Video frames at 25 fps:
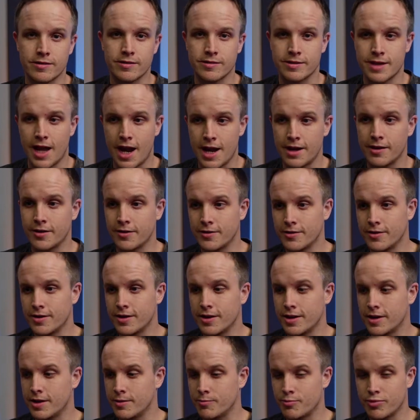
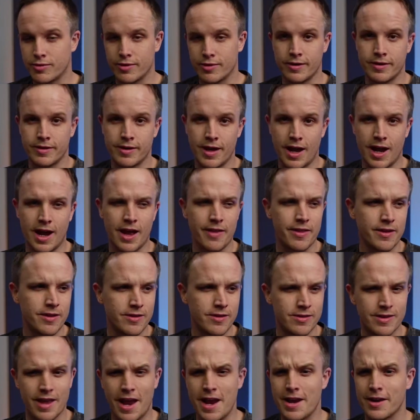
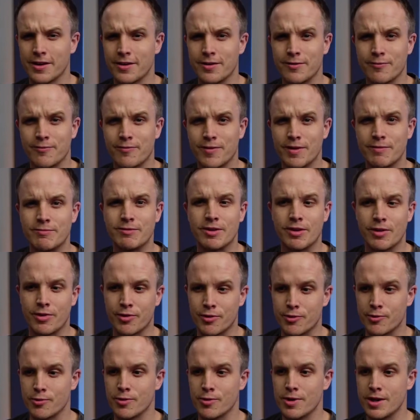
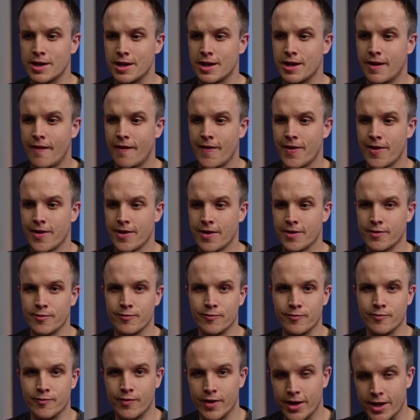953
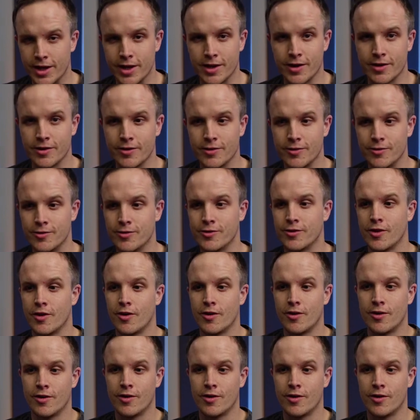videos